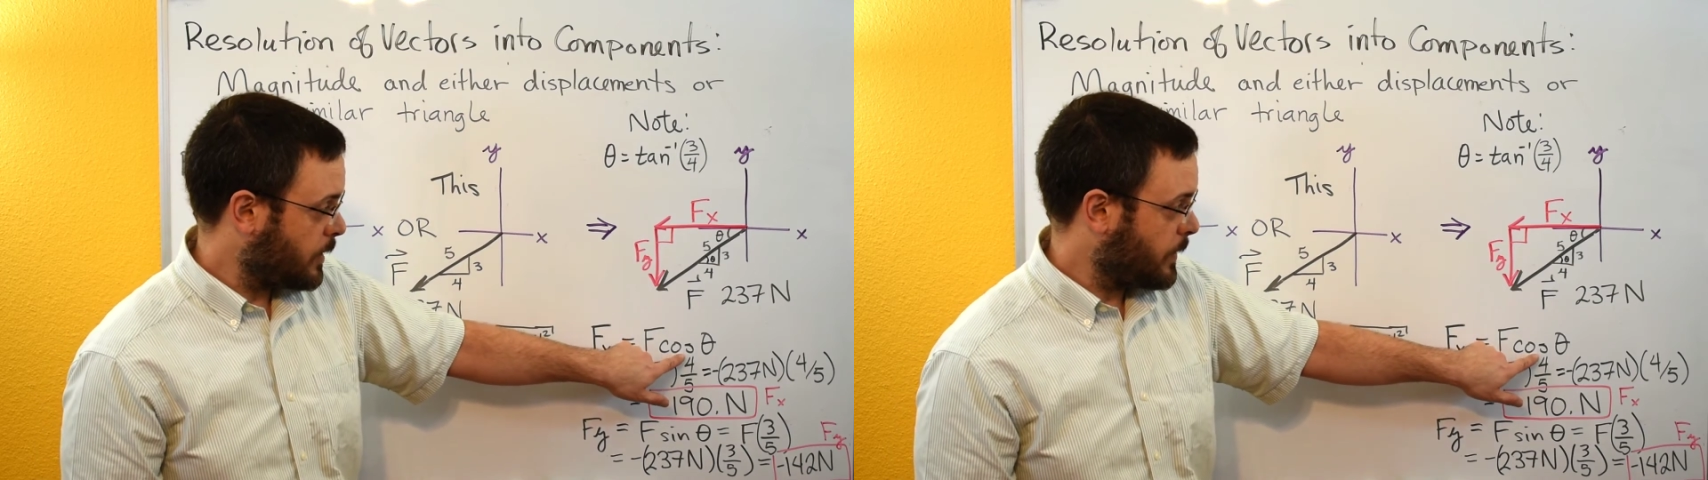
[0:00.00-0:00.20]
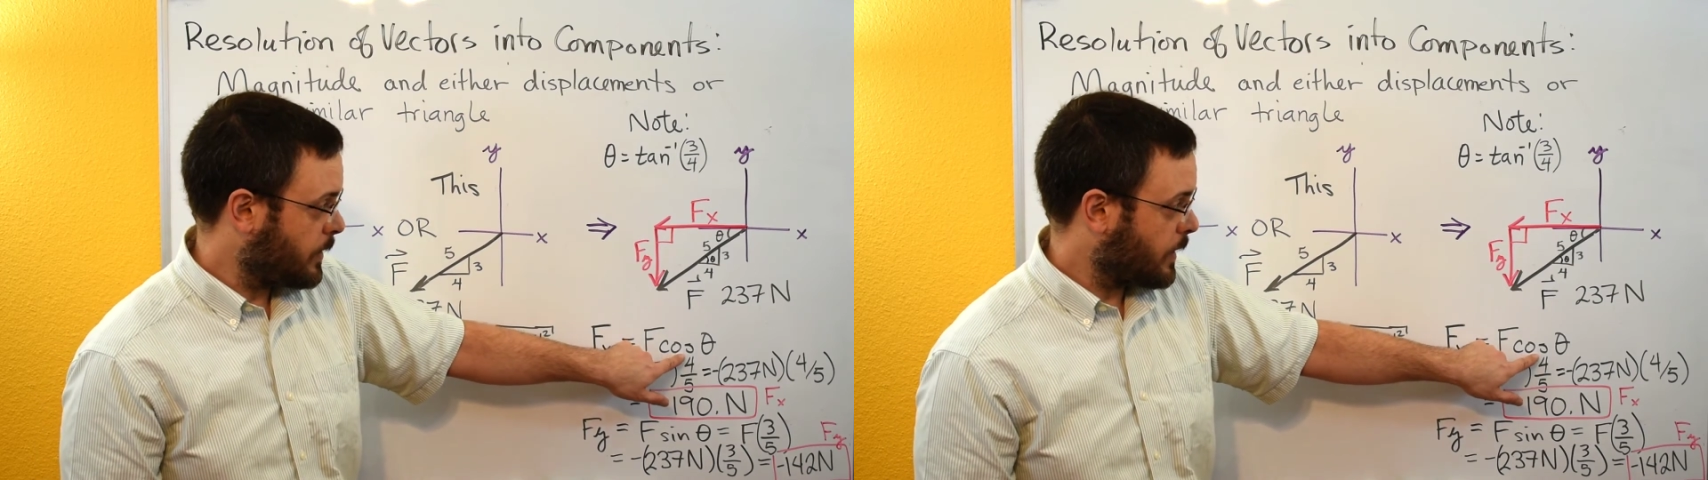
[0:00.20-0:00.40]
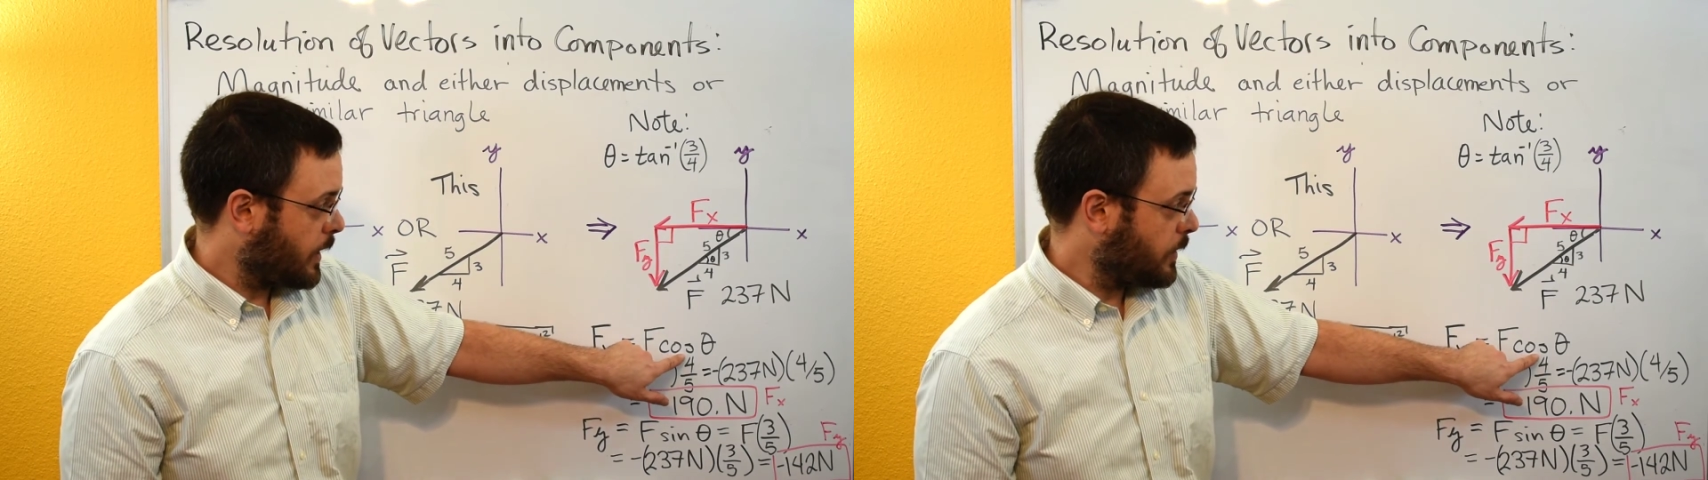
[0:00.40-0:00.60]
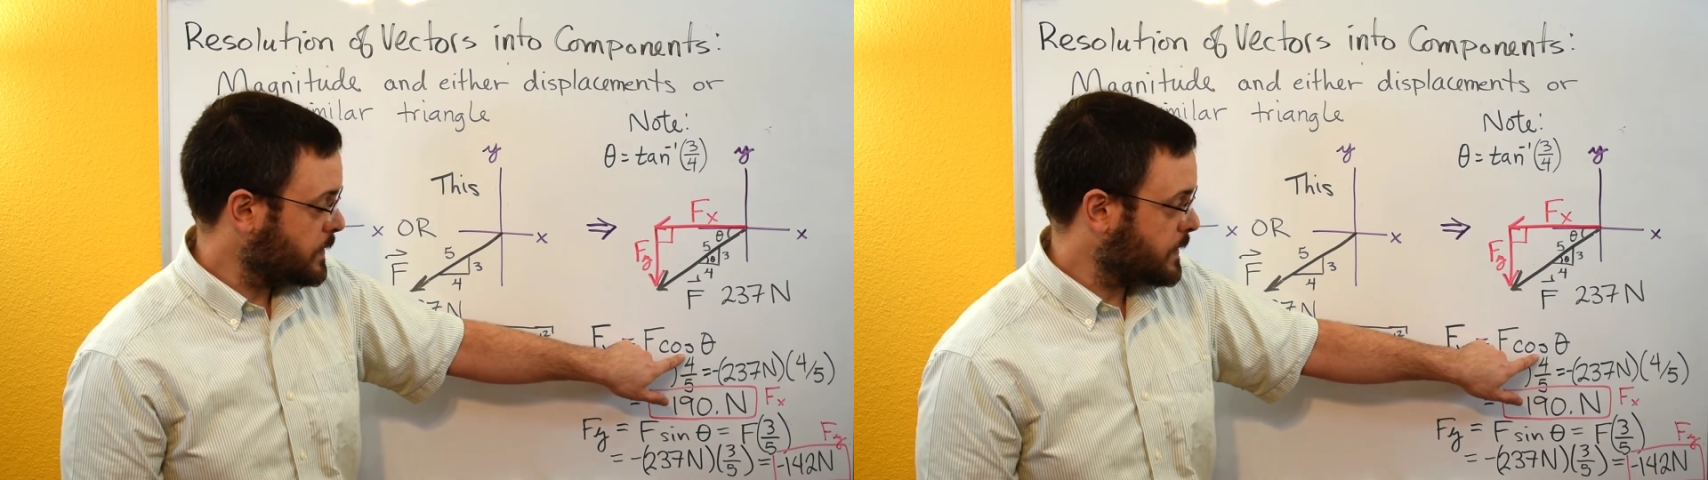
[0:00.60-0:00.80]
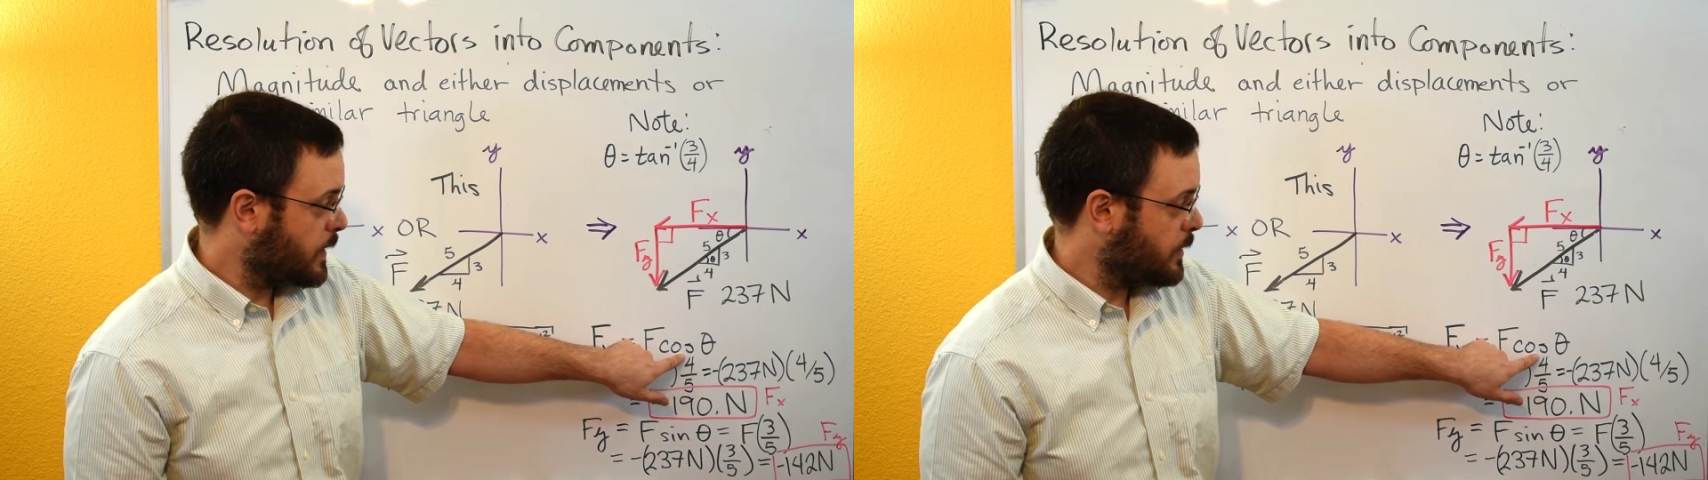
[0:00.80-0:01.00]
about
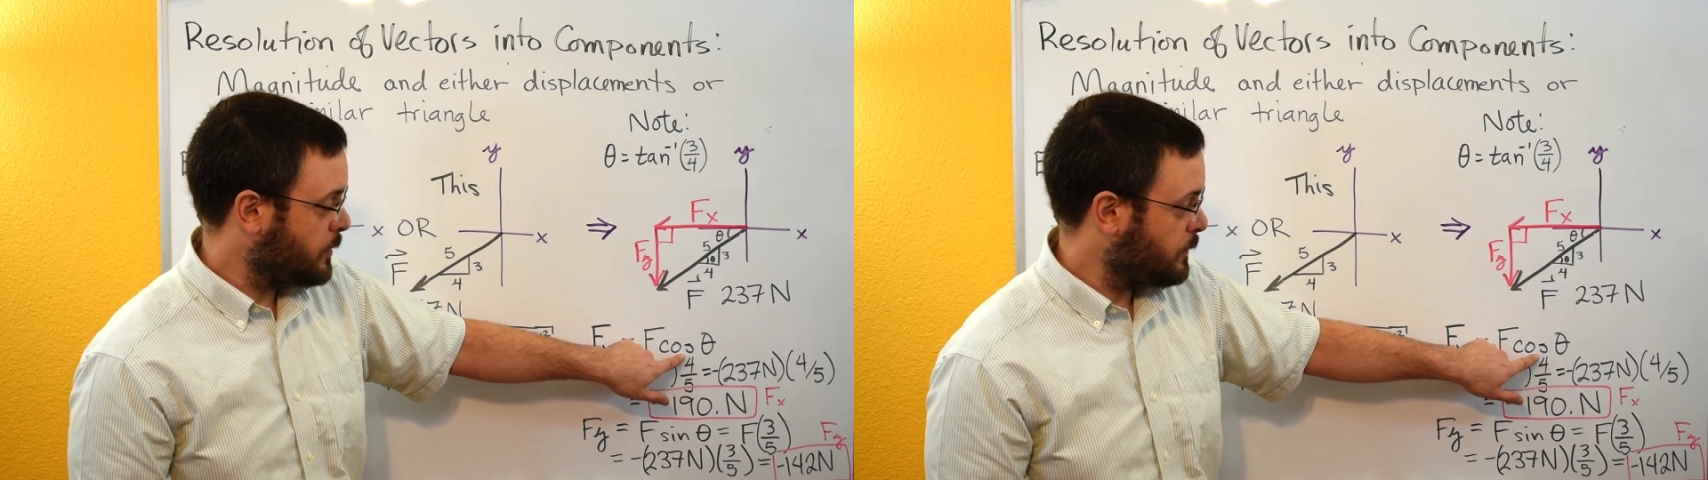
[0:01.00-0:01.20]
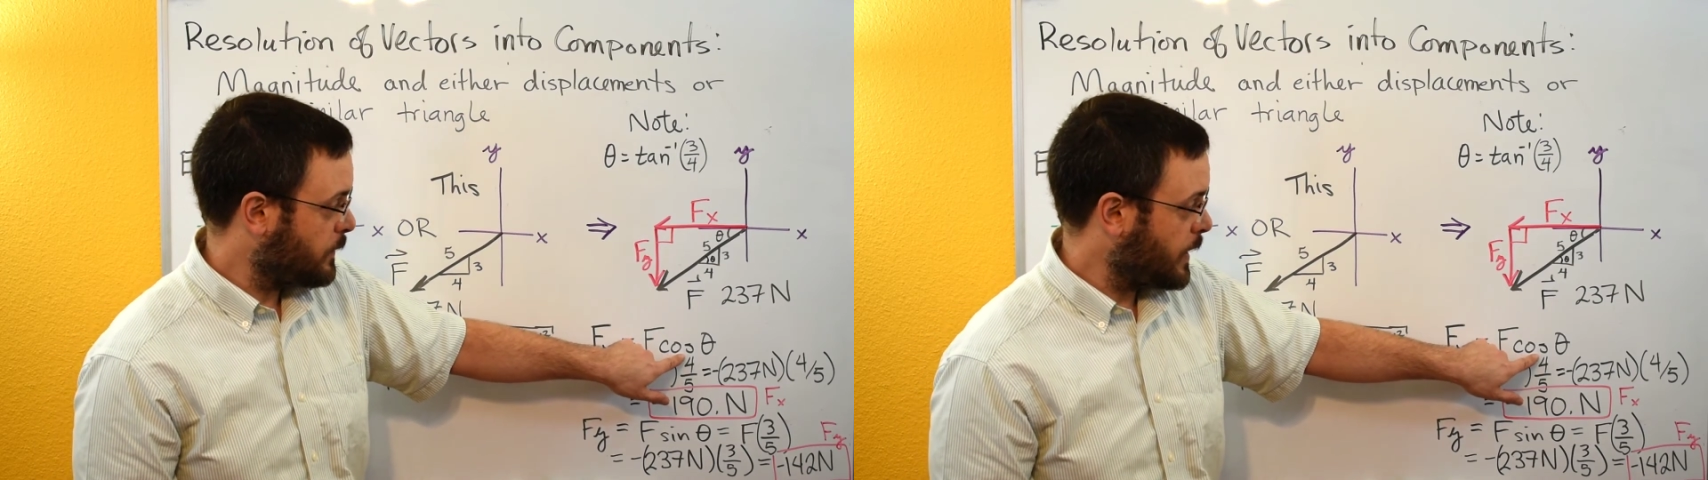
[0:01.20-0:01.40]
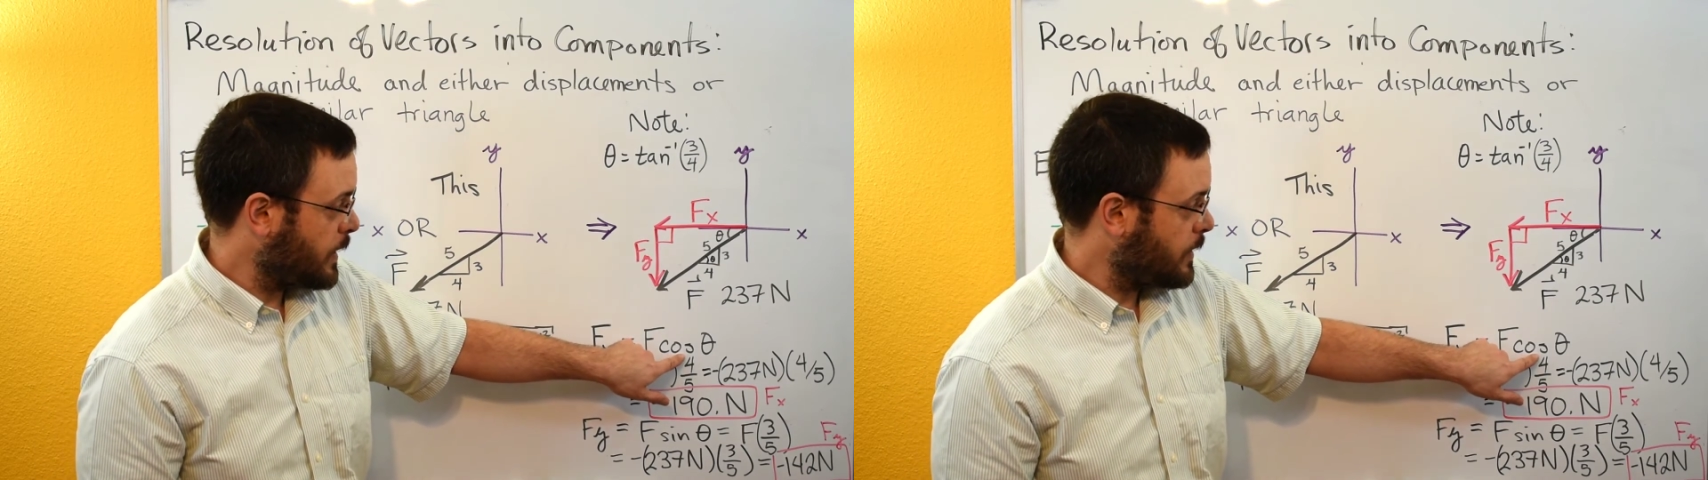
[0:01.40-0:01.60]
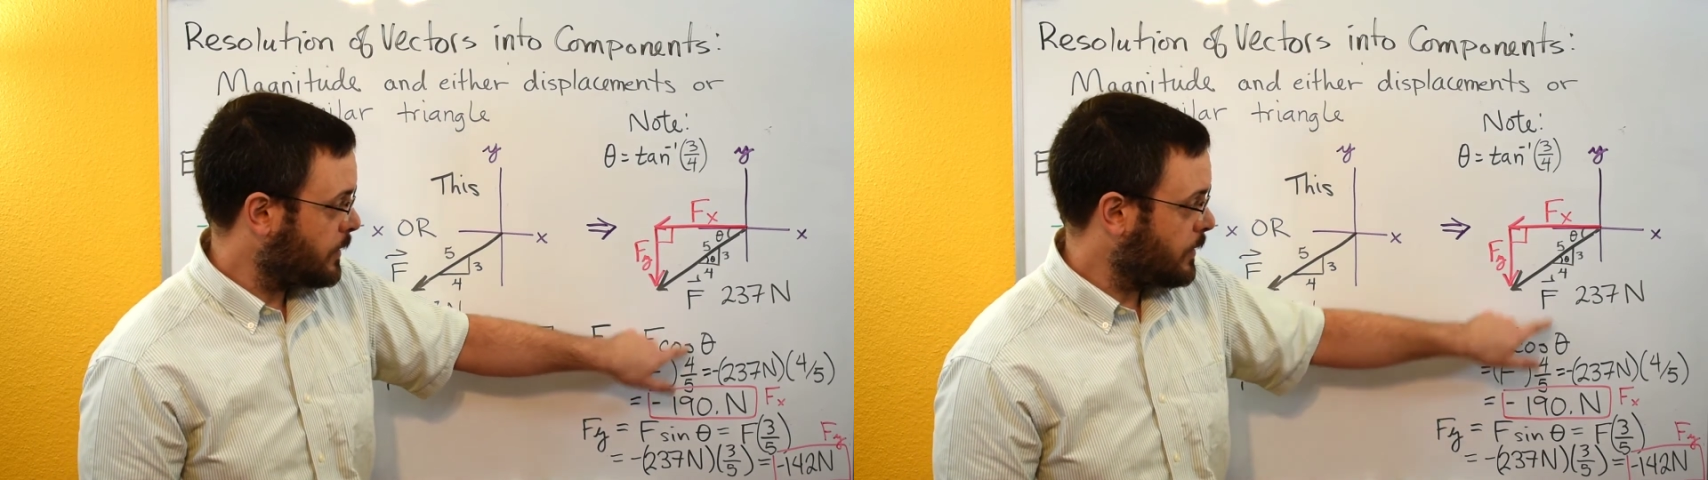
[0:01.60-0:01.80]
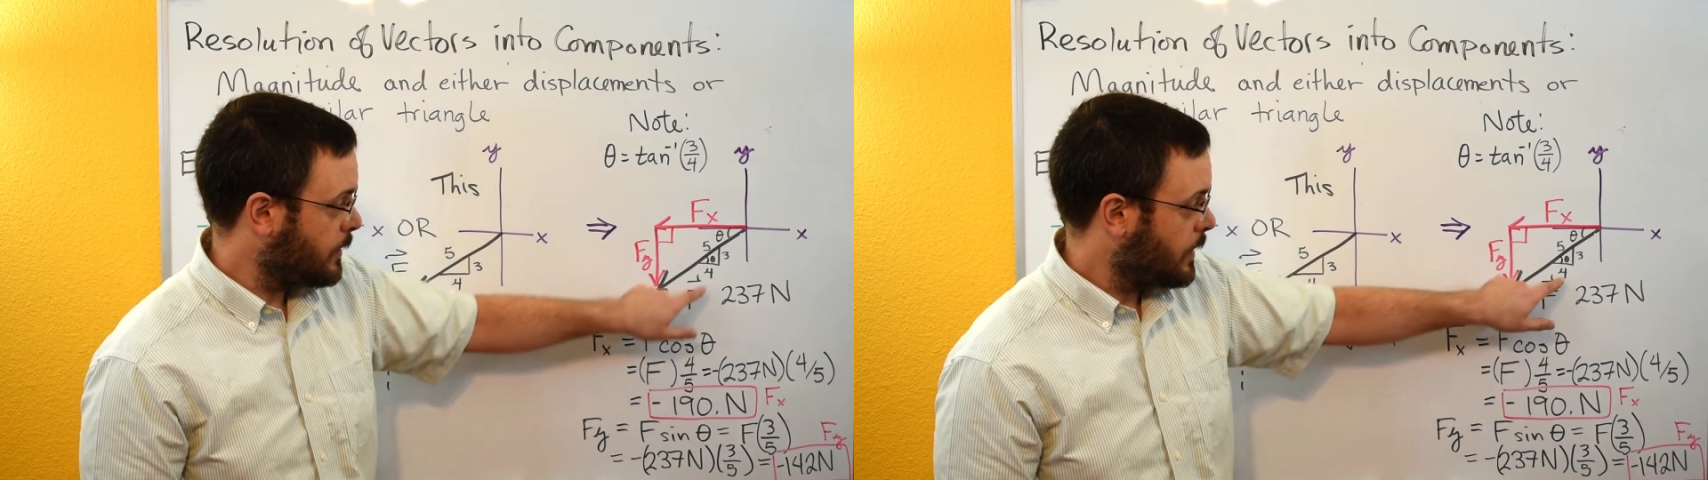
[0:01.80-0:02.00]
cosine of
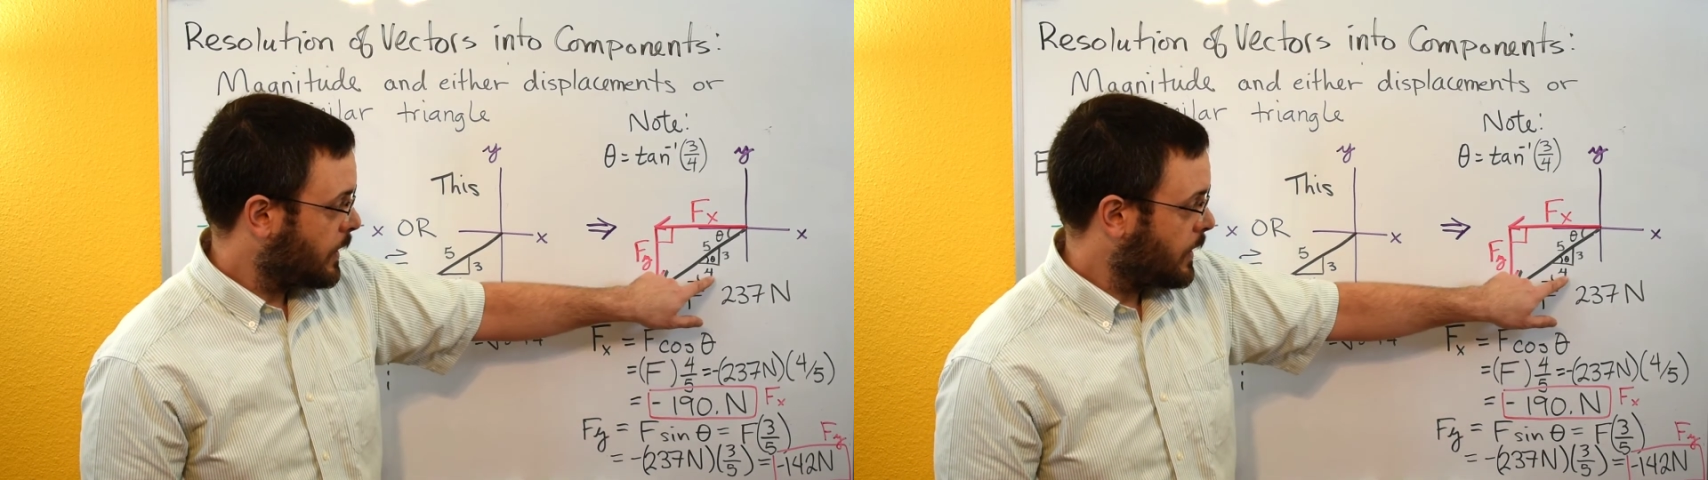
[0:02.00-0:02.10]
theta,